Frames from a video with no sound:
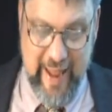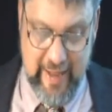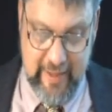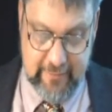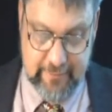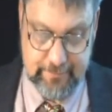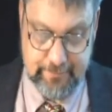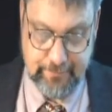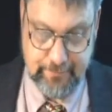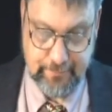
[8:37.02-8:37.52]

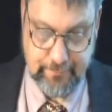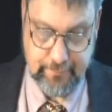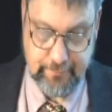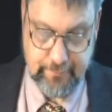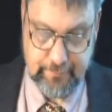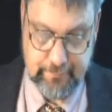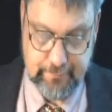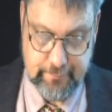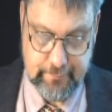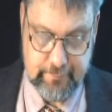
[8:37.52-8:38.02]
10
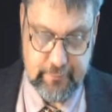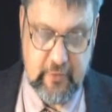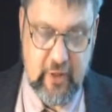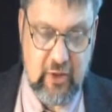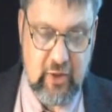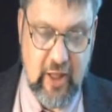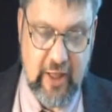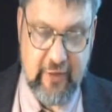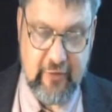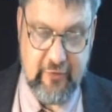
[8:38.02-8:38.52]

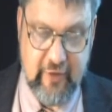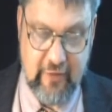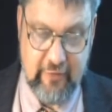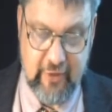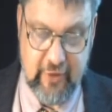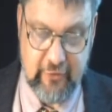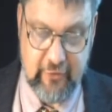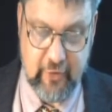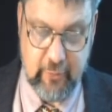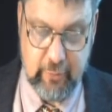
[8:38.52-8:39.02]
like
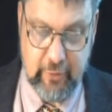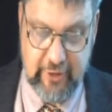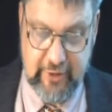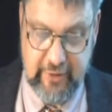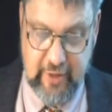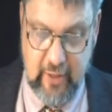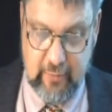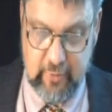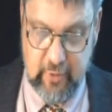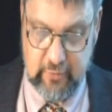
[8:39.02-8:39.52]
seven is a
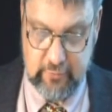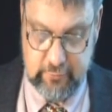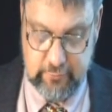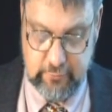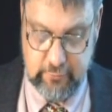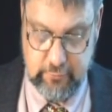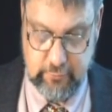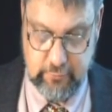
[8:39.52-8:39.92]
complete number.